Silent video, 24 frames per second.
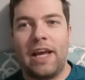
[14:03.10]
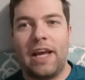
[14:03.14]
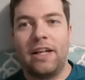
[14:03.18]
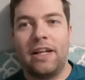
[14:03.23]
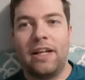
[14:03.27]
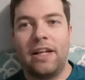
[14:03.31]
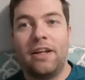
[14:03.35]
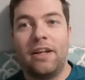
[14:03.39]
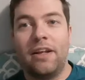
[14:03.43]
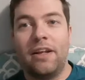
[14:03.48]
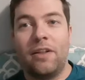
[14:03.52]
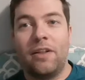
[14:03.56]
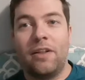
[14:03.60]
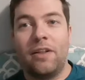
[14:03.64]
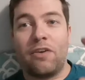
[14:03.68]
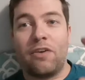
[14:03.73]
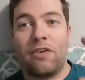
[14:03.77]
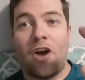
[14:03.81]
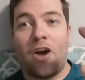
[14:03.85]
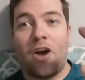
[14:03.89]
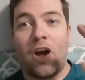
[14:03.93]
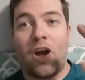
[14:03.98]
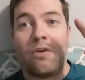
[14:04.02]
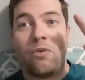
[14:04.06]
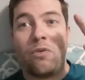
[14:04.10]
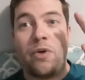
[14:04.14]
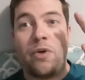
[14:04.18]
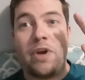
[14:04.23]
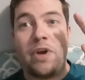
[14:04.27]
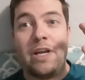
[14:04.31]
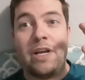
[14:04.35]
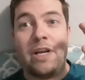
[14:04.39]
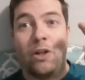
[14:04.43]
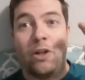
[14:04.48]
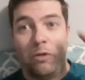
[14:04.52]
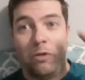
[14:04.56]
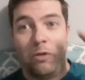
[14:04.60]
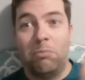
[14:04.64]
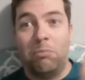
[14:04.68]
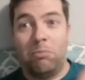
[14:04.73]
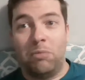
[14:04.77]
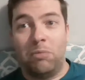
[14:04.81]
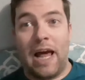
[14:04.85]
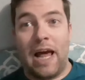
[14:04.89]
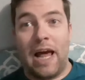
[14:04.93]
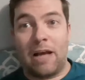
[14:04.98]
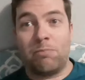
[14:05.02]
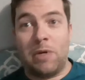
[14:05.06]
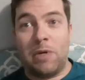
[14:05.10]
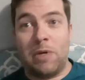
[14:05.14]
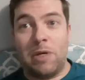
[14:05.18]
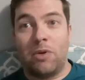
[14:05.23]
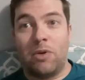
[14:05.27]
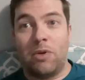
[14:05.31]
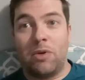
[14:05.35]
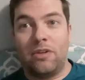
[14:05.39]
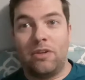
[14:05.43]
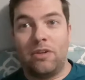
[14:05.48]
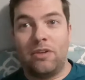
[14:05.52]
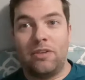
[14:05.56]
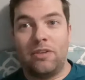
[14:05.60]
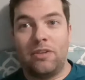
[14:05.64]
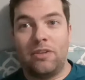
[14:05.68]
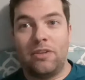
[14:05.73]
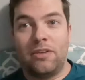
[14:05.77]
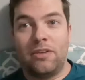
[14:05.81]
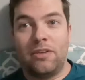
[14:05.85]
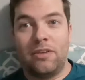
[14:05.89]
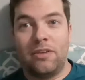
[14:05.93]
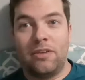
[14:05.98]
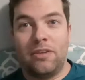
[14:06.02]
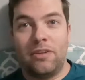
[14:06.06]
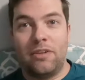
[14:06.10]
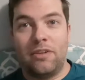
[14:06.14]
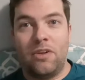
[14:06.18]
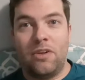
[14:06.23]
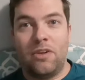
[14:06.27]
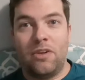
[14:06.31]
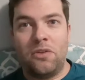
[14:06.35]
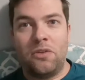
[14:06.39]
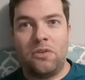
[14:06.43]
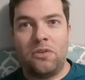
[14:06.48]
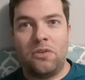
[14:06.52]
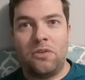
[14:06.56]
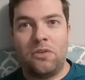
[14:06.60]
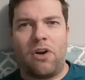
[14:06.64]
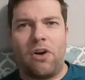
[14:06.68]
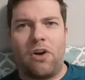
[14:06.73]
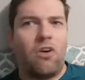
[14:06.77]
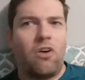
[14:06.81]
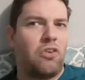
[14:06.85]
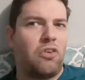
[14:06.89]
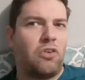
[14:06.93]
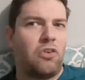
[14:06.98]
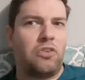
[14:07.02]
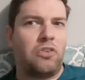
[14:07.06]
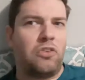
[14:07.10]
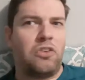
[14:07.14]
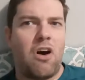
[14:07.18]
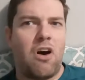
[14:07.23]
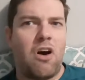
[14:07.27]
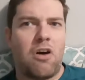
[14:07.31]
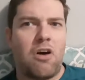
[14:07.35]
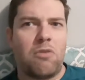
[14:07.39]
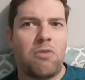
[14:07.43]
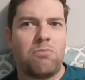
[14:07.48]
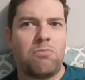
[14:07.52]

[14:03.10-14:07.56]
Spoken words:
they're not real black people. They're Uncle Toms.